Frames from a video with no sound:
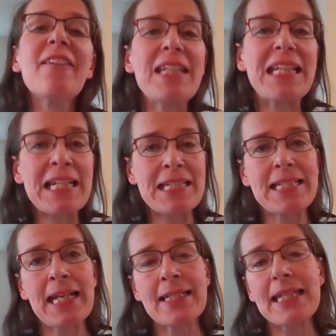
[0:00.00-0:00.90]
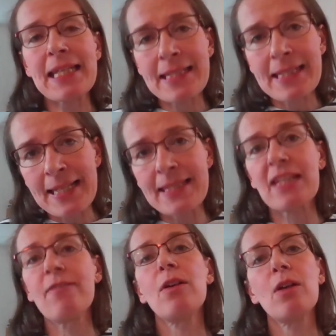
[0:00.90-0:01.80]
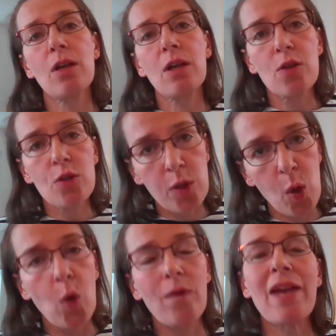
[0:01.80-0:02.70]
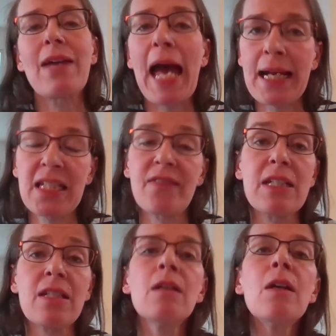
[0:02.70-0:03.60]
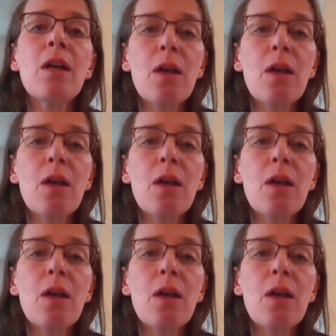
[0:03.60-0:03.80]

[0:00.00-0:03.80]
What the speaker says: we can detect excessive slow wave activity